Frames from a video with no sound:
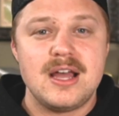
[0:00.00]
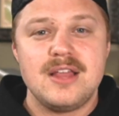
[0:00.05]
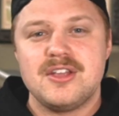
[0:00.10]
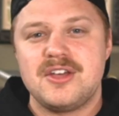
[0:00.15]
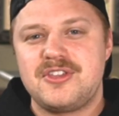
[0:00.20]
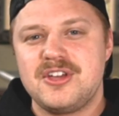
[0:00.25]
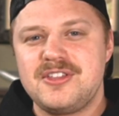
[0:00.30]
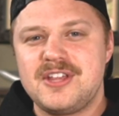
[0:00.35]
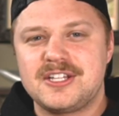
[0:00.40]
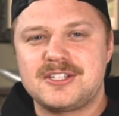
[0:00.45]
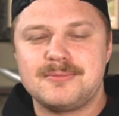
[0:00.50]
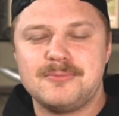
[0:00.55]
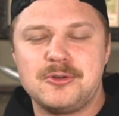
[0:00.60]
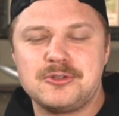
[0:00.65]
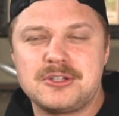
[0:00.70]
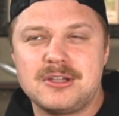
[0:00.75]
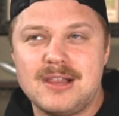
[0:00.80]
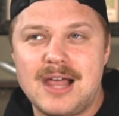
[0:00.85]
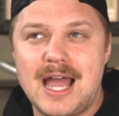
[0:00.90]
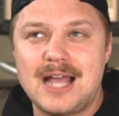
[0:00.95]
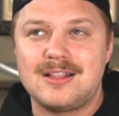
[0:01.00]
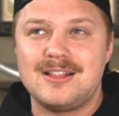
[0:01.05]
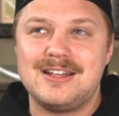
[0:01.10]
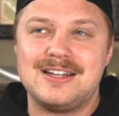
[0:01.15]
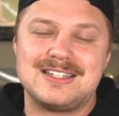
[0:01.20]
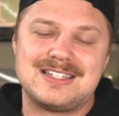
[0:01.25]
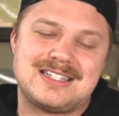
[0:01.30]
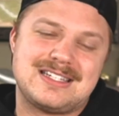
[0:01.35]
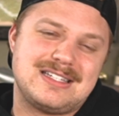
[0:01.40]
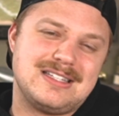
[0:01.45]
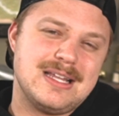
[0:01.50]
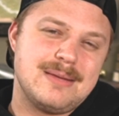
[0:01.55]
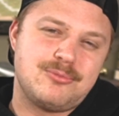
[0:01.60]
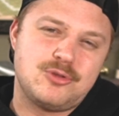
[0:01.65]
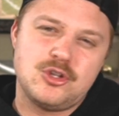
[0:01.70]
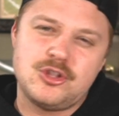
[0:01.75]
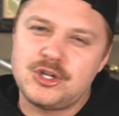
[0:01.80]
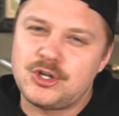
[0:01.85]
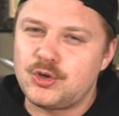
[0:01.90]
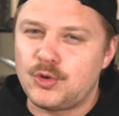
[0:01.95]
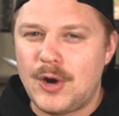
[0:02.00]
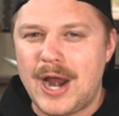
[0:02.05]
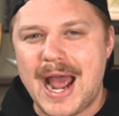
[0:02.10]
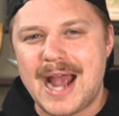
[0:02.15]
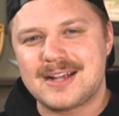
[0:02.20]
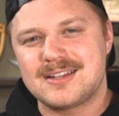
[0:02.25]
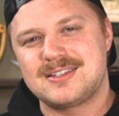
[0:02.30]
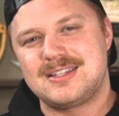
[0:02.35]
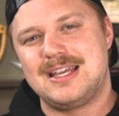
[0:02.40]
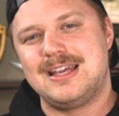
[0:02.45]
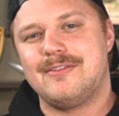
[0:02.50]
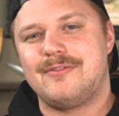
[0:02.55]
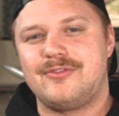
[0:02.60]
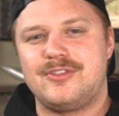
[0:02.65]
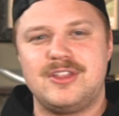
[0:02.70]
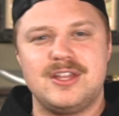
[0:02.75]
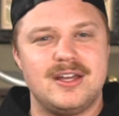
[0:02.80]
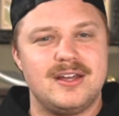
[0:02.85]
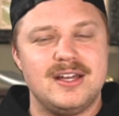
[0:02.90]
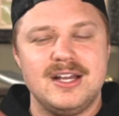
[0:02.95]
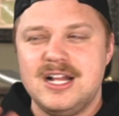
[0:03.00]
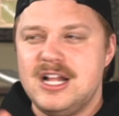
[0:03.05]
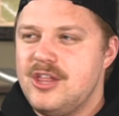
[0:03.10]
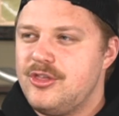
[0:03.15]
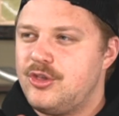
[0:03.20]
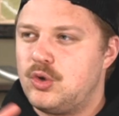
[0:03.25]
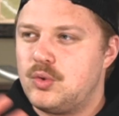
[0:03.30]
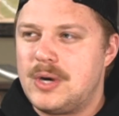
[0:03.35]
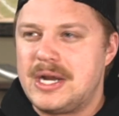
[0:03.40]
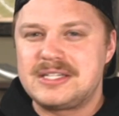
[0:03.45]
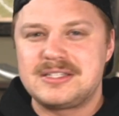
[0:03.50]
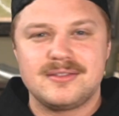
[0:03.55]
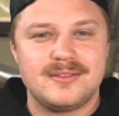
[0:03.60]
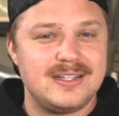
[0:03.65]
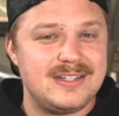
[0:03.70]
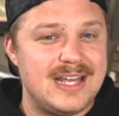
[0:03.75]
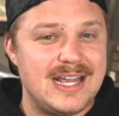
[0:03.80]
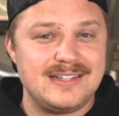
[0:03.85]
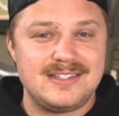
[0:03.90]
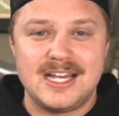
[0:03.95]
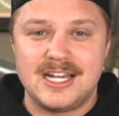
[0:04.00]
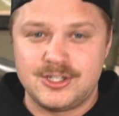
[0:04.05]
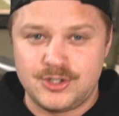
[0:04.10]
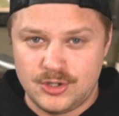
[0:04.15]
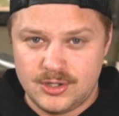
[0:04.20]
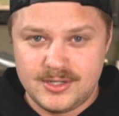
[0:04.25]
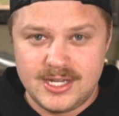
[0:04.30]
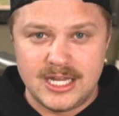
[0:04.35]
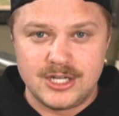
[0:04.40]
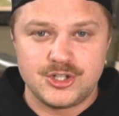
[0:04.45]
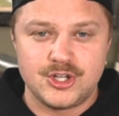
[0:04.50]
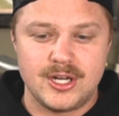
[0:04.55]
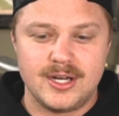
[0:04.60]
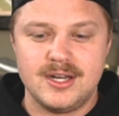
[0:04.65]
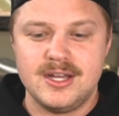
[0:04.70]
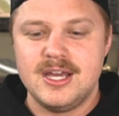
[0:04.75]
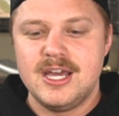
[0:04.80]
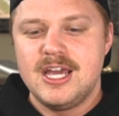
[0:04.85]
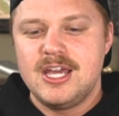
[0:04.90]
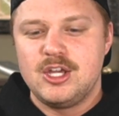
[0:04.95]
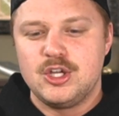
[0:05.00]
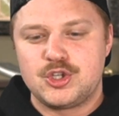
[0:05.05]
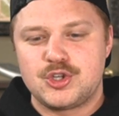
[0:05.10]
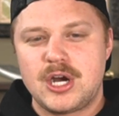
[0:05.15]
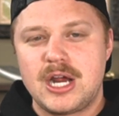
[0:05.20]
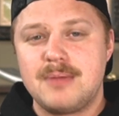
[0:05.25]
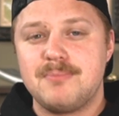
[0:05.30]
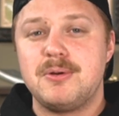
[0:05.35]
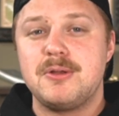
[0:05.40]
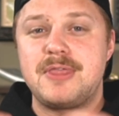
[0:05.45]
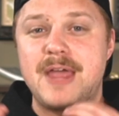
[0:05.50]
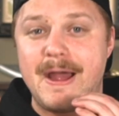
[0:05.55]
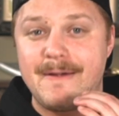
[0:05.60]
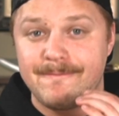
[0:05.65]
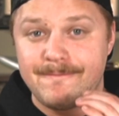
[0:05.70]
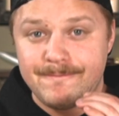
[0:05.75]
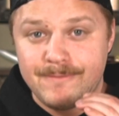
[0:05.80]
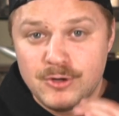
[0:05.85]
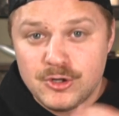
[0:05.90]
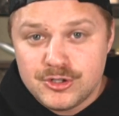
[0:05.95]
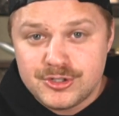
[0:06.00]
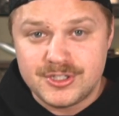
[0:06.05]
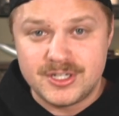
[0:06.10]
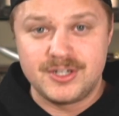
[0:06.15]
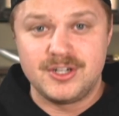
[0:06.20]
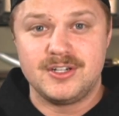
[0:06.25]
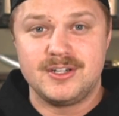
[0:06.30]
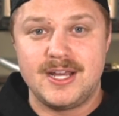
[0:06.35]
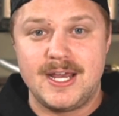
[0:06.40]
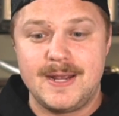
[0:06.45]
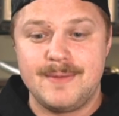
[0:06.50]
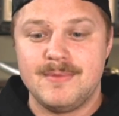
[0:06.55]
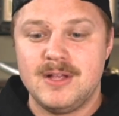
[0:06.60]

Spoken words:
the thing that's most likely to slip through the cracks if the rest of the day takes your attention. You try and put that first in your day.